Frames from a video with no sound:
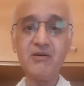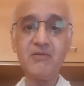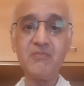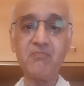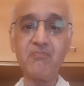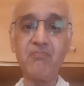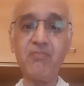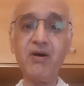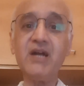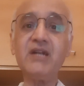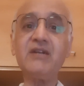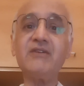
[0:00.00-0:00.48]

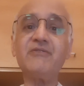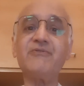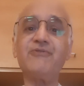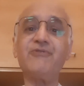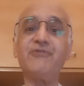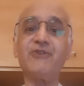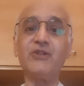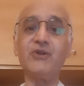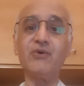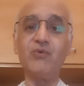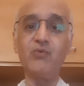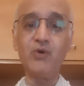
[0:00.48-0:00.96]
but
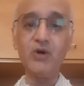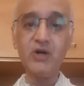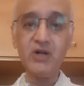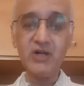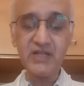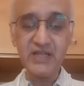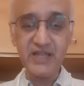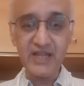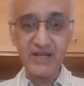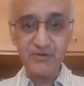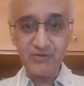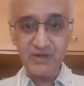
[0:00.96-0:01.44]
for the
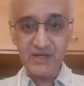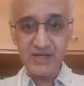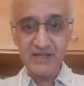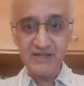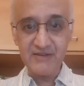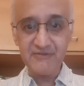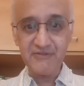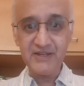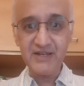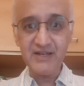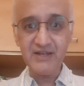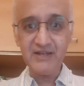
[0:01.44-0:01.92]
world that we
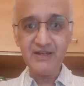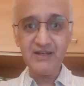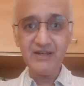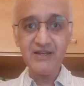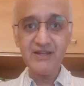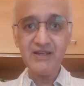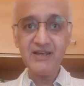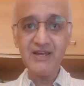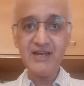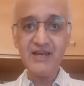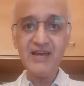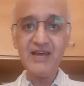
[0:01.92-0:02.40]
live in,
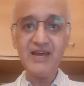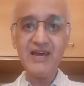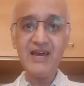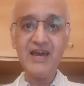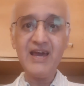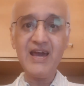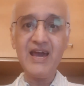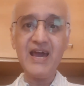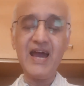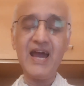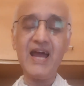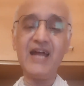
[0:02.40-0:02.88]

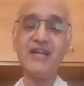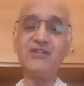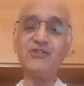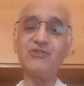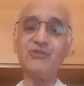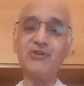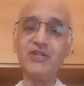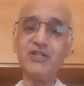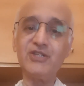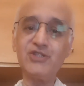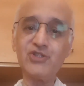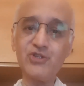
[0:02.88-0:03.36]
and
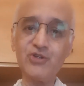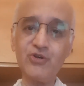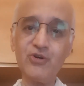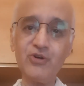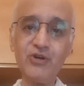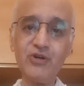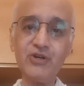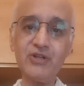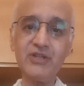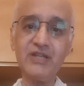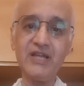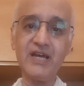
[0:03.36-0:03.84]
to
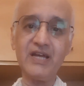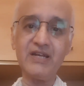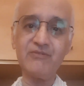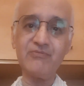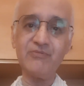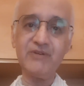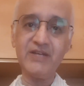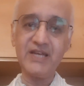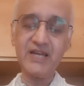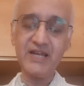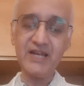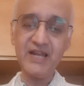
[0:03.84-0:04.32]
ensure that
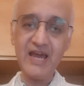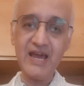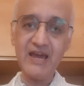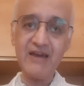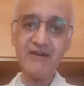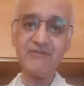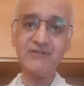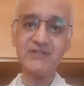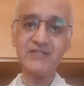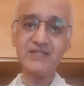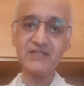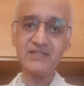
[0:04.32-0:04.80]
we can
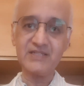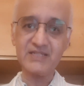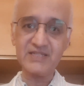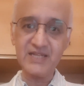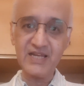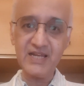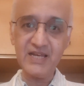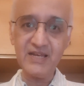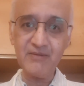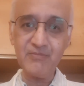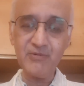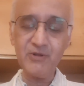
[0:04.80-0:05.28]
have a
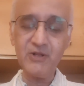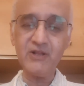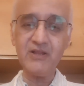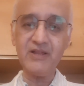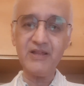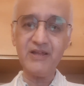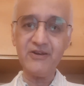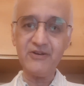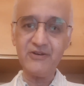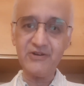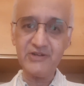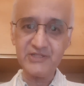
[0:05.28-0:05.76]
sustainable
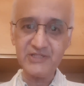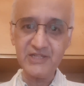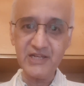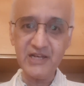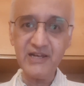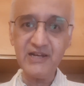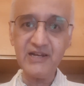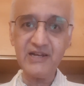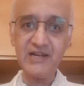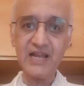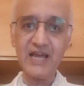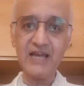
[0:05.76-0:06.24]
and
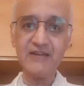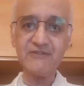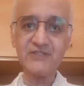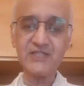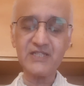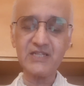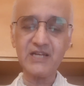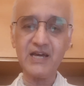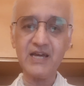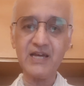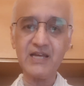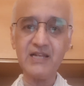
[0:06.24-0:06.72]
resilient
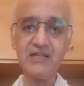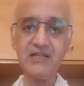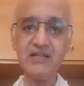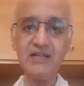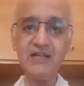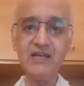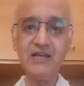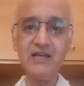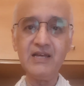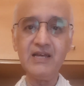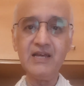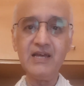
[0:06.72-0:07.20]
lifestyle
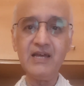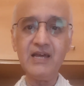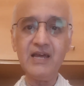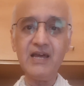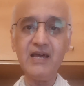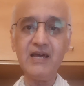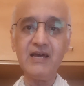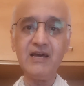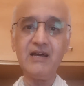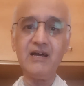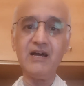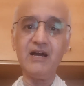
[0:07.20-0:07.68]

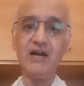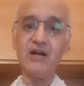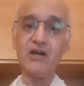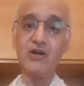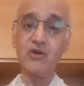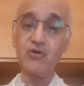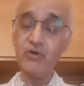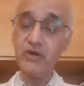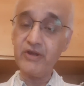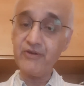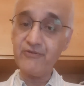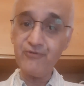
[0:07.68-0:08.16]

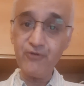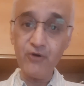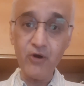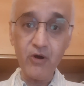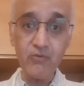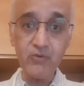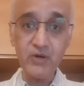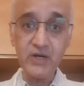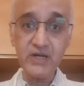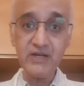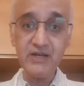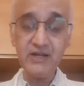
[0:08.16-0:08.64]
going
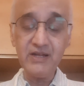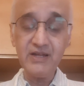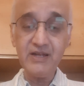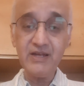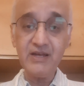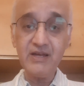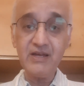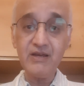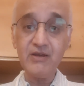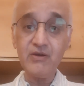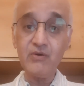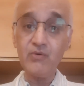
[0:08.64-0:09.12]
forward
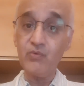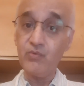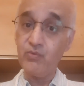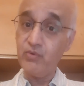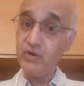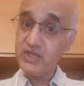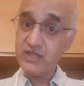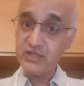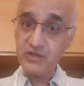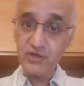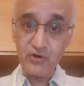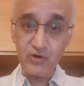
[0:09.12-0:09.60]

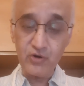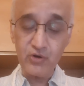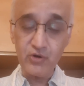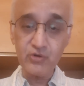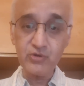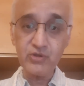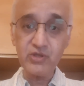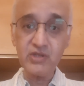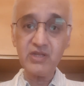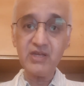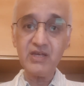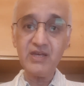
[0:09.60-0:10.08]
with
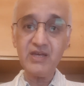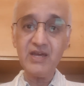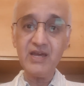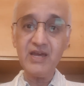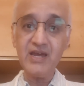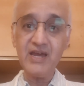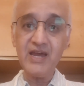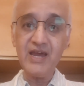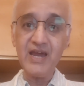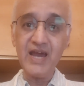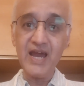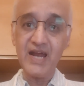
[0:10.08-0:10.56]
growth
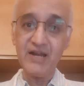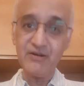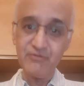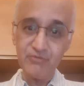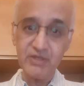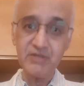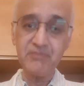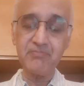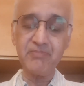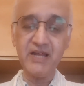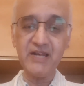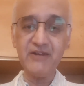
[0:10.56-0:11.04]
and
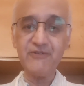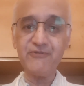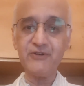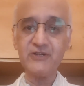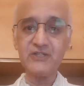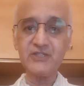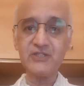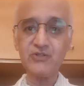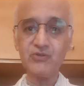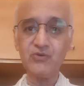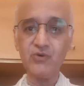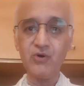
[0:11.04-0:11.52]
with
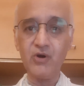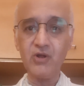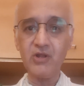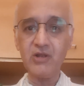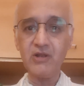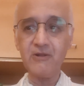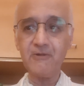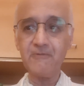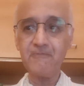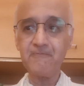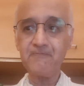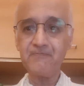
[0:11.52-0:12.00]
benefits to all.
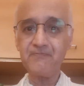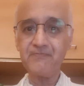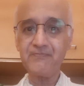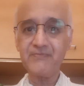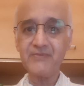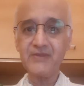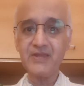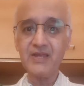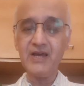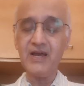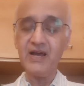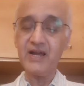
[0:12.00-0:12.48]

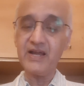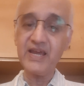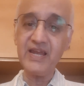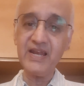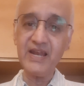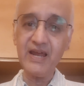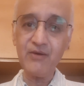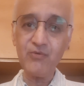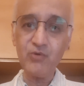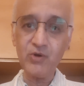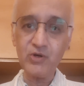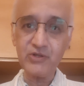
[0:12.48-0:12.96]
Again,
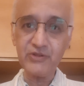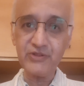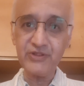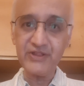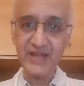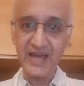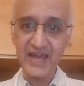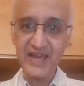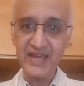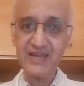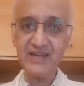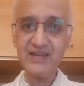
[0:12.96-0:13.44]
I want to
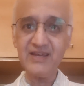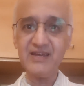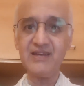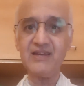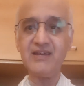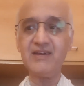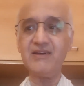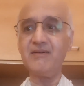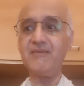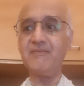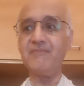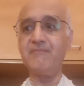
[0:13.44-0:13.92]
thank
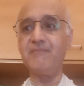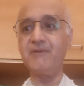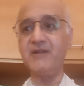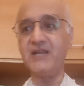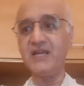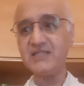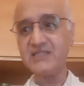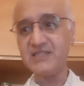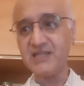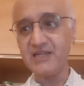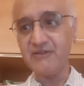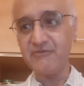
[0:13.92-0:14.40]

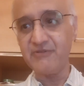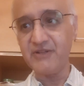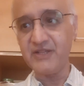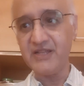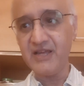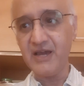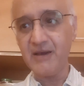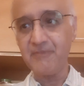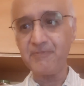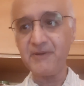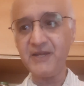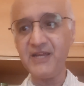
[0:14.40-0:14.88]
Banasthali
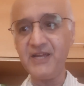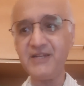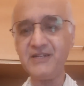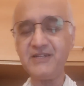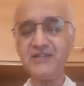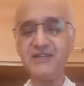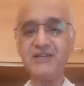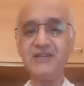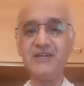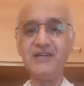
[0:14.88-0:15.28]
Vidyapith,